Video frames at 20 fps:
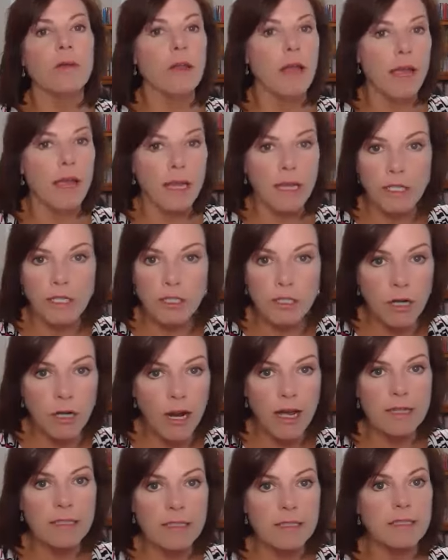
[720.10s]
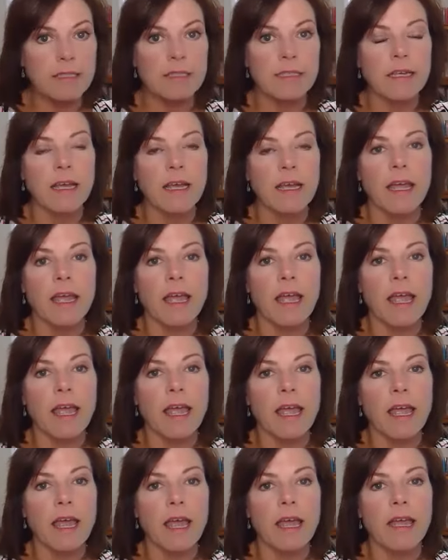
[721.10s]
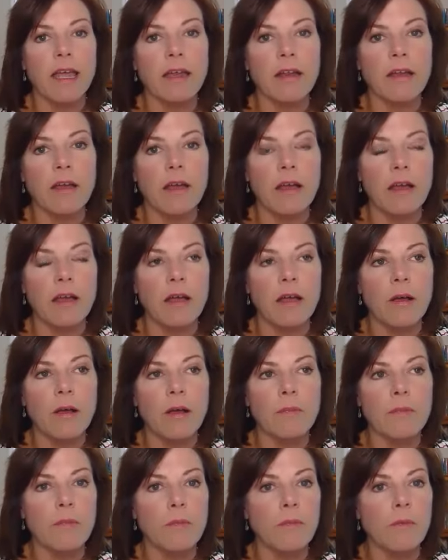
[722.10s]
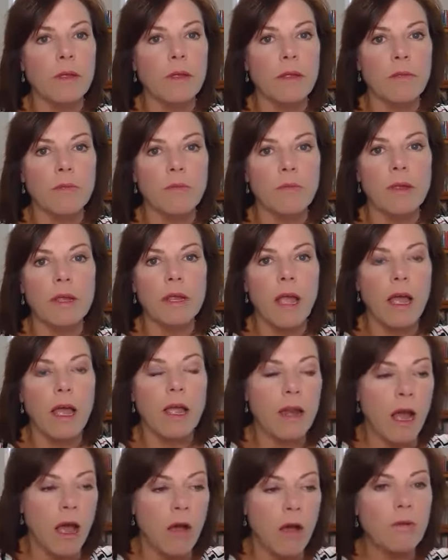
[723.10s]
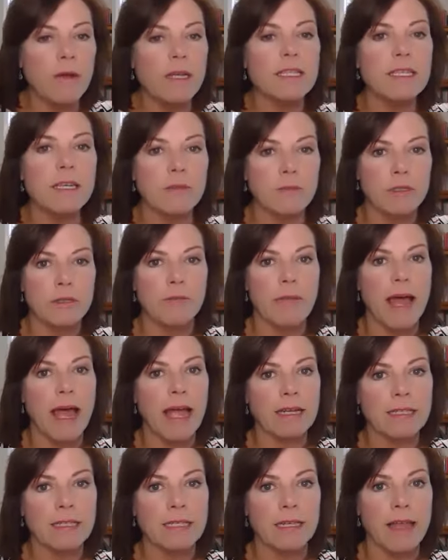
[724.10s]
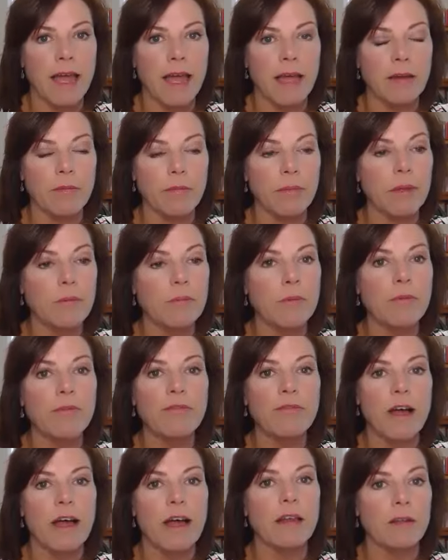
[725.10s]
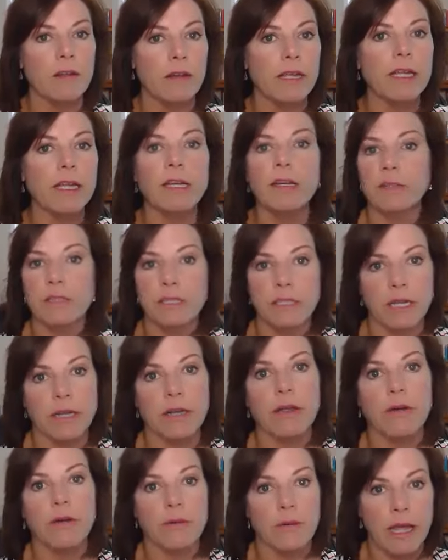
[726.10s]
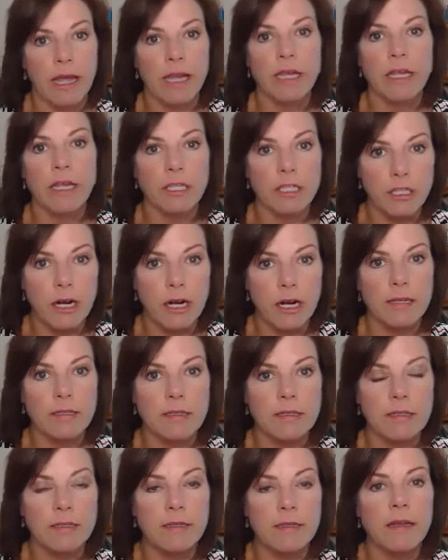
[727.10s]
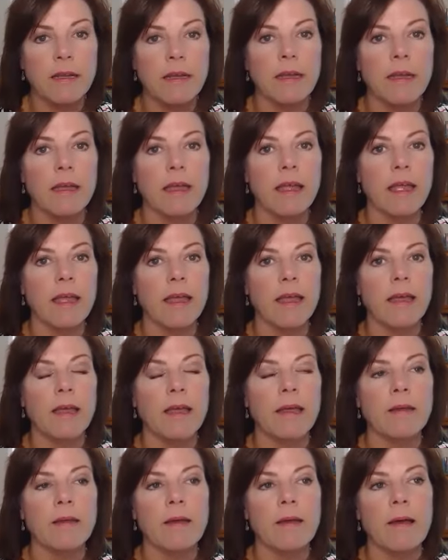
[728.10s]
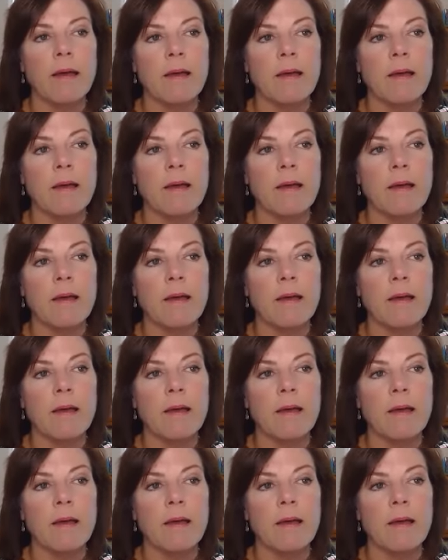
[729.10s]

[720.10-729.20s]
like, and trust. And it always comes back to that. People follow leaders they know, like, and trust. And